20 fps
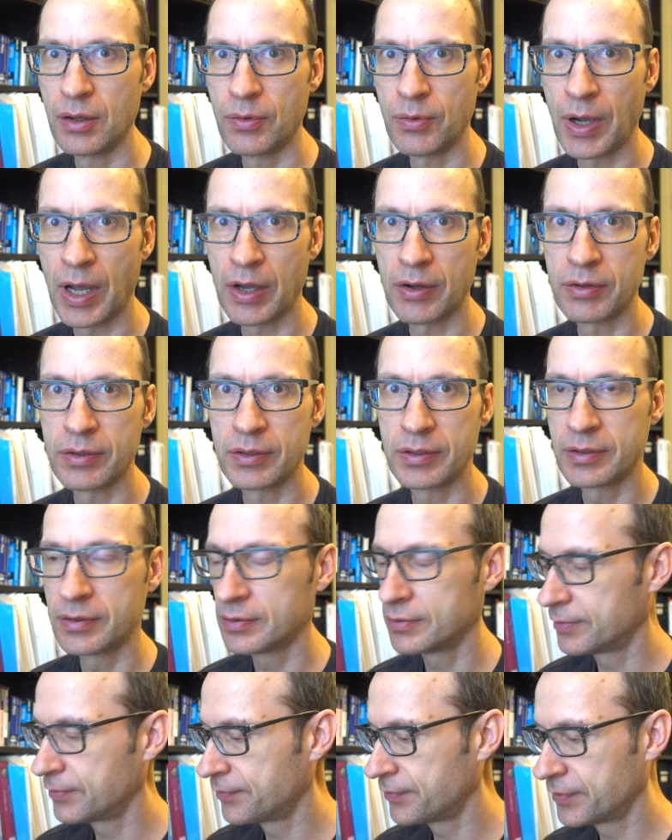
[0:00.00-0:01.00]
Wow,
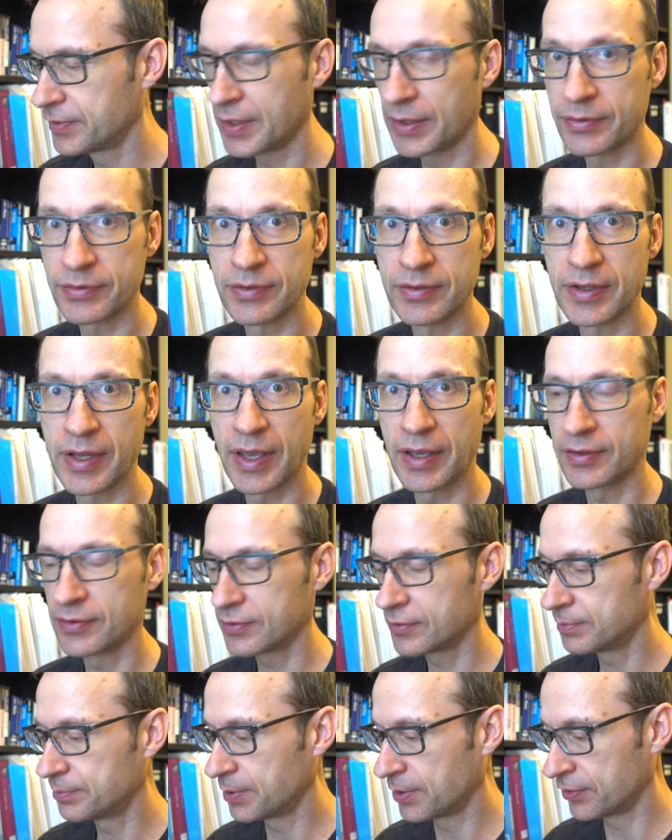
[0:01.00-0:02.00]
that was
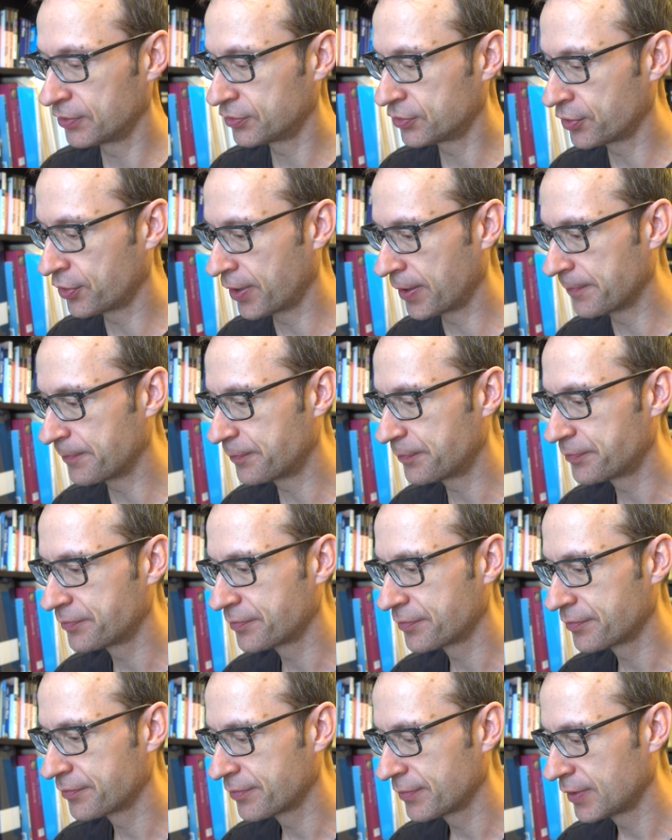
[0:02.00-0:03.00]
intense, but it's short.
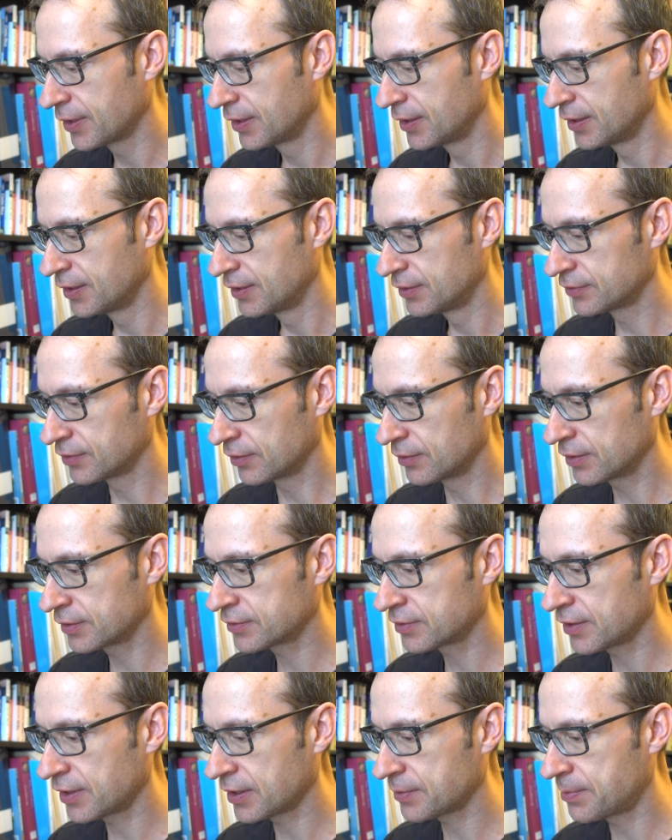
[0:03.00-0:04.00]
So it looks
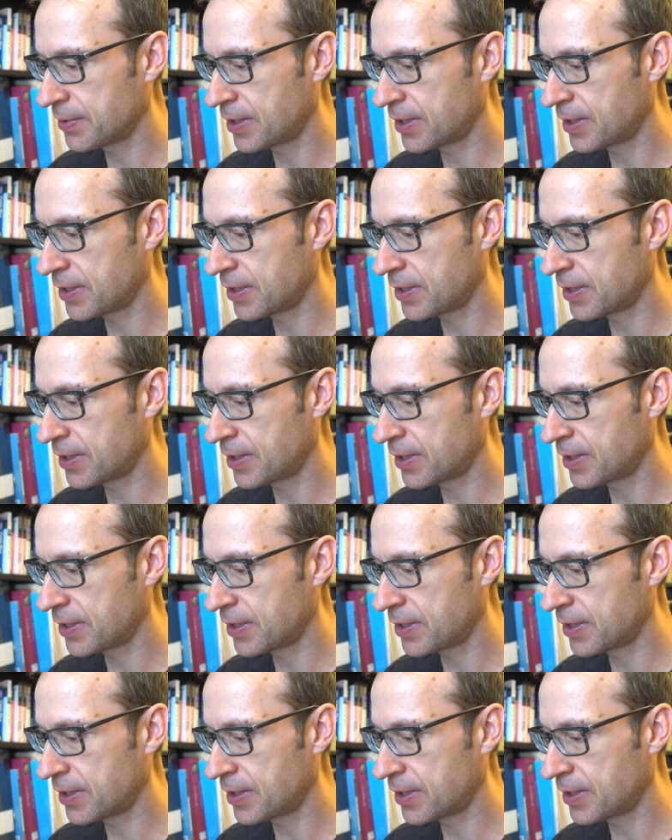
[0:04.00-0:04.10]
like